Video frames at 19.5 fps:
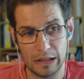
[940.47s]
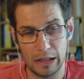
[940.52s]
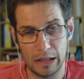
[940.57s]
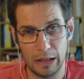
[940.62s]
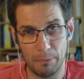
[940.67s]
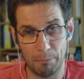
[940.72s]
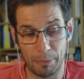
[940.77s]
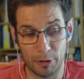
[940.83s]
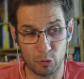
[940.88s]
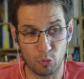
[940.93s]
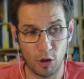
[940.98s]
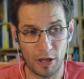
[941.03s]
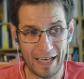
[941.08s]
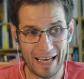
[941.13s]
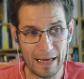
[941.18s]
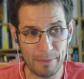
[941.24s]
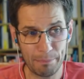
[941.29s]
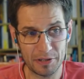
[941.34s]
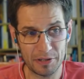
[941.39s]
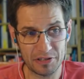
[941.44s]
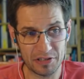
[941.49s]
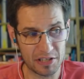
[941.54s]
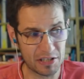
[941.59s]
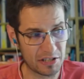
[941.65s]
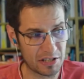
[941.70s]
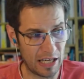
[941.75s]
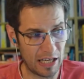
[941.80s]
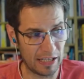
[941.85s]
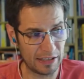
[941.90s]
But what happens
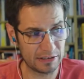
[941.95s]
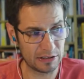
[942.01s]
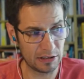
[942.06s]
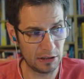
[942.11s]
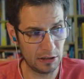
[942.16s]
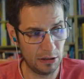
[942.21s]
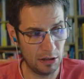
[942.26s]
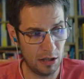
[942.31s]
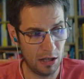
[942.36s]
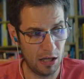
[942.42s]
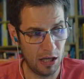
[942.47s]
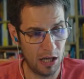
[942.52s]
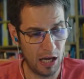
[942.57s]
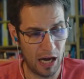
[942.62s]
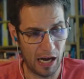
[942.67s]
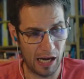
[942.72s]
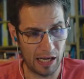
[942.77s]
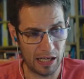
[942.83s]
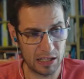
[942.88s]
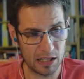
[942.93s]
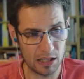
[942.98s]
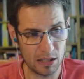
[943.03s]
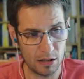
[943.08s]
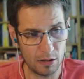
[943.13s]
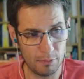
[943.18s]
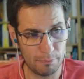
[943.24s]
is that I